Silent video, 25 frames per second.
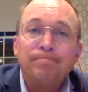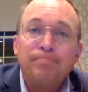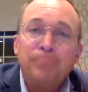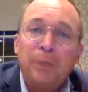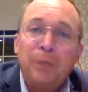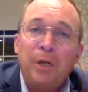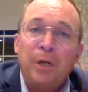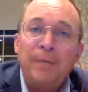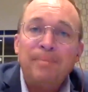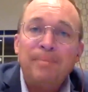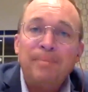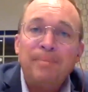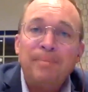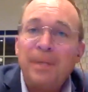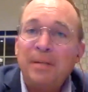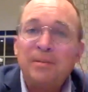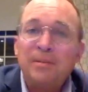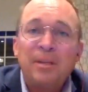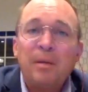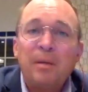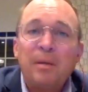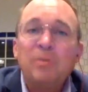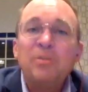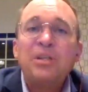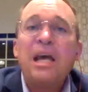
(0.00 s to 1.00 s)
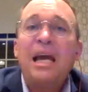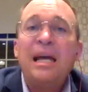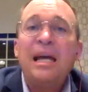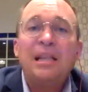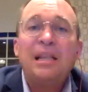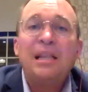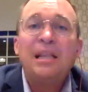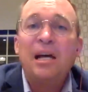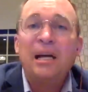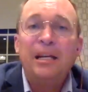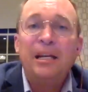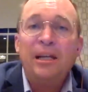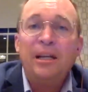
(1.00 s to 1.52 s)
All right, that, that was yeah. a
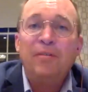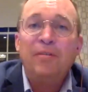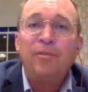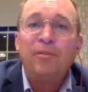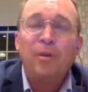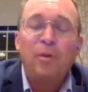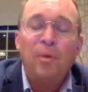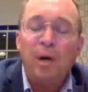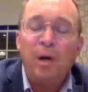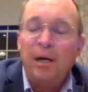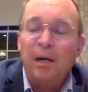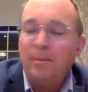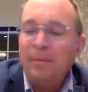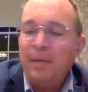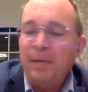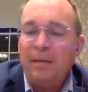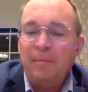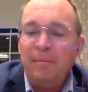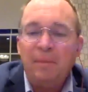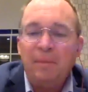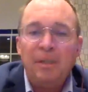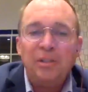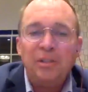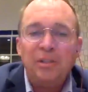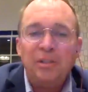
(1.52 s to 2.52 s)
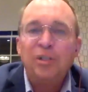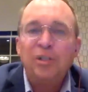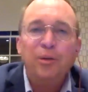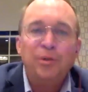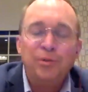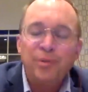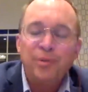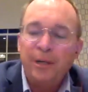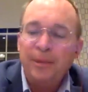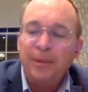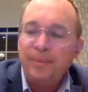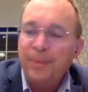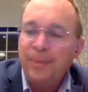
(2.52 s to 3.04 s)
headline here for a while, made a bunch of news,
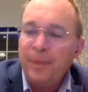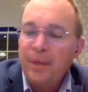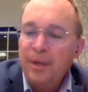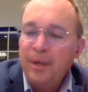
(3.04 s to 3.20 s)
right?